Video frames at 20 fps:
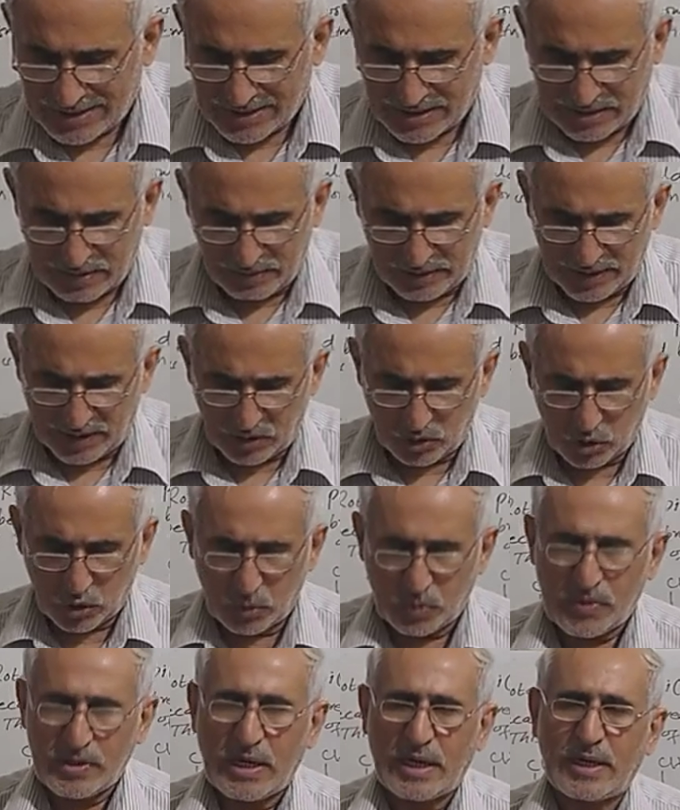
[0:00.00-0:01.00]
similar
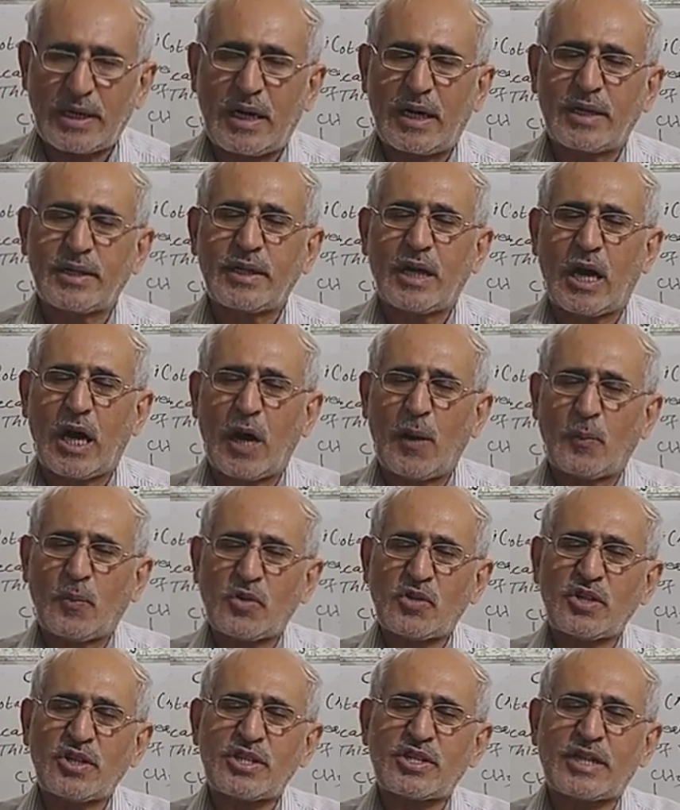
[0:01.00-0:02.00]
groups are on the
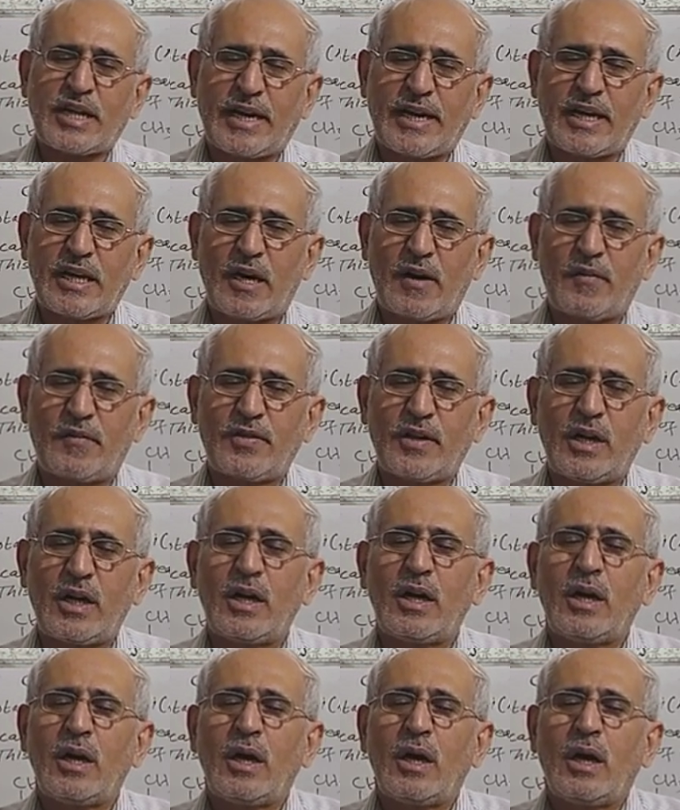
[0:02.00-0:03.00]
opposite side of
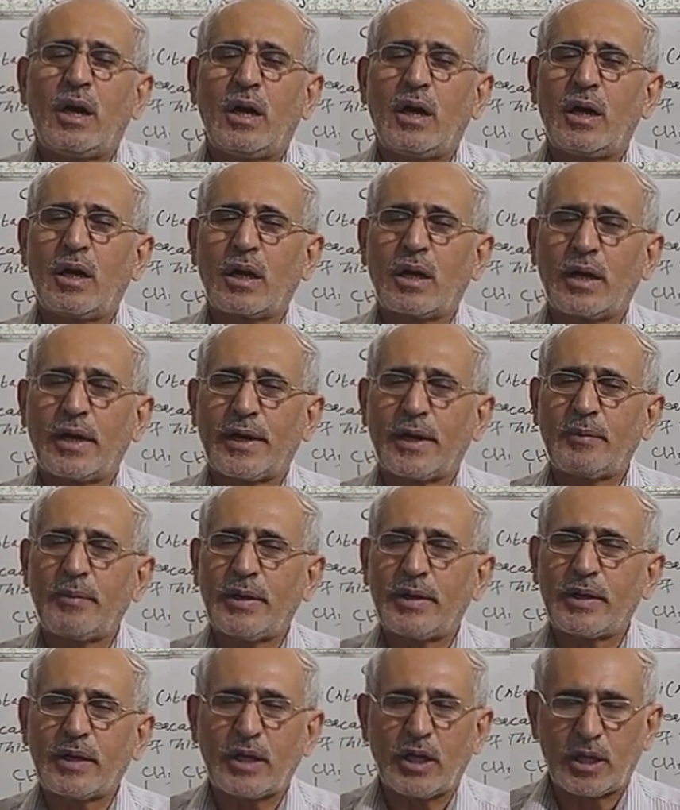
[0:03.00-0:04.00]
the
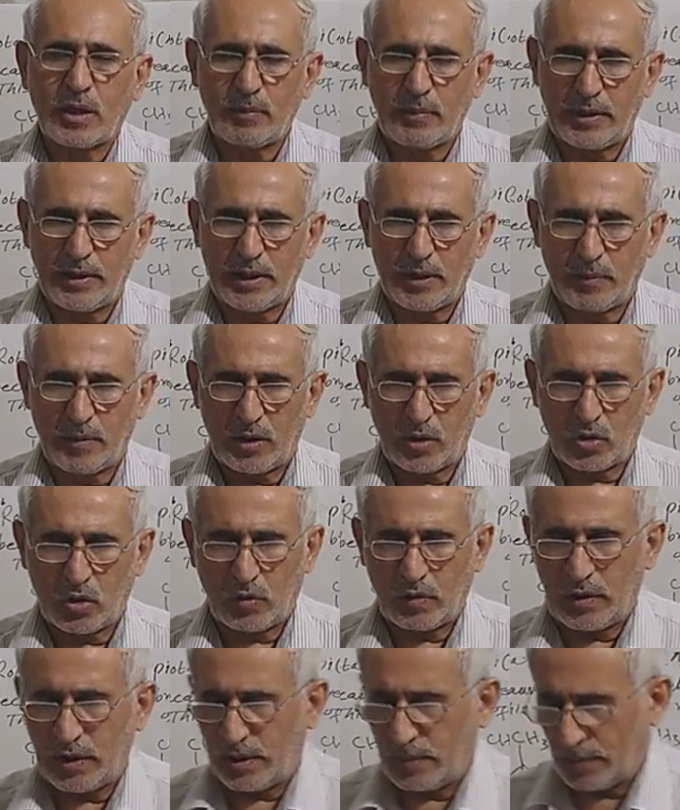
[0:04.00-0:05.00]
carbon-carbon double
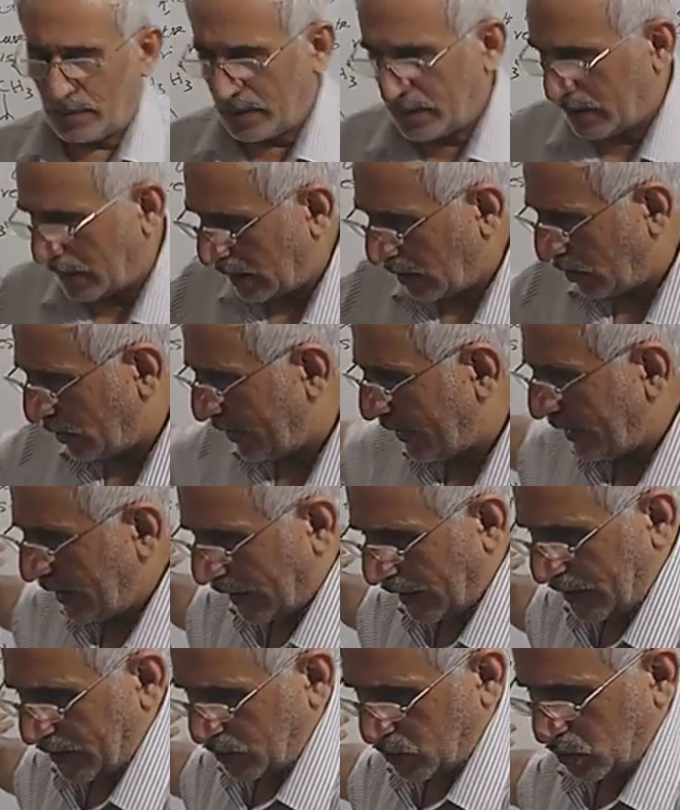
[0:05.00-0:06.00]
covalent bond. Already
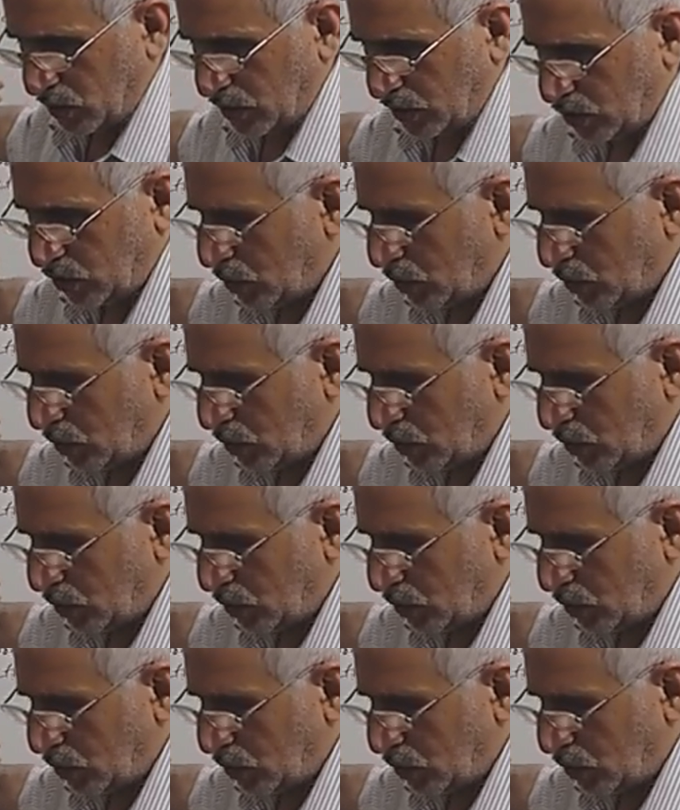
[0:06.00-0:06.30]
I told